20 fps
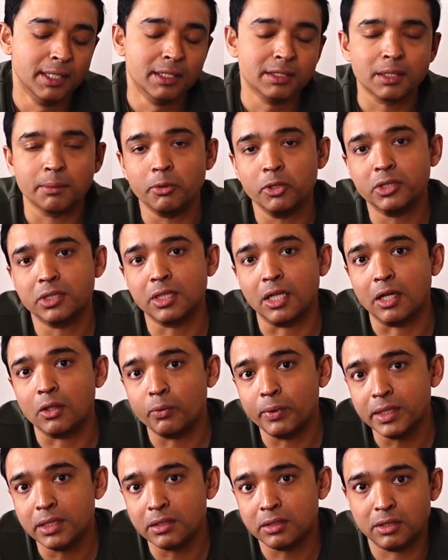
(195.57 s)
Suppose
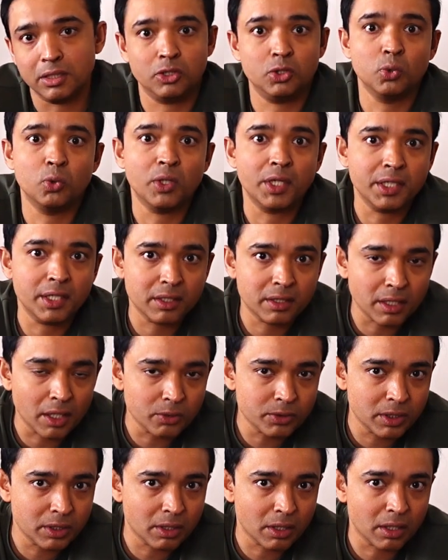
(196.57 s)
start with say
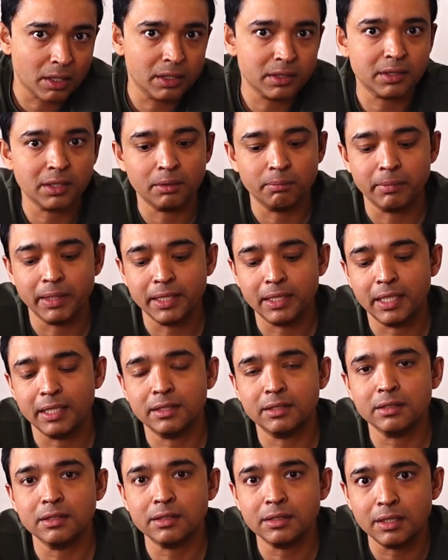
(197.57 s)
$200,000, it might
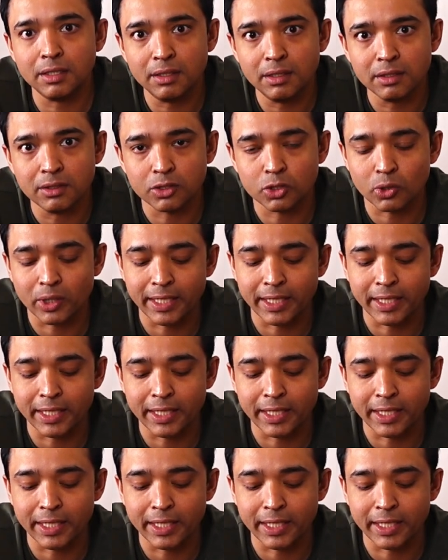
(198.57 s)
take 16 years.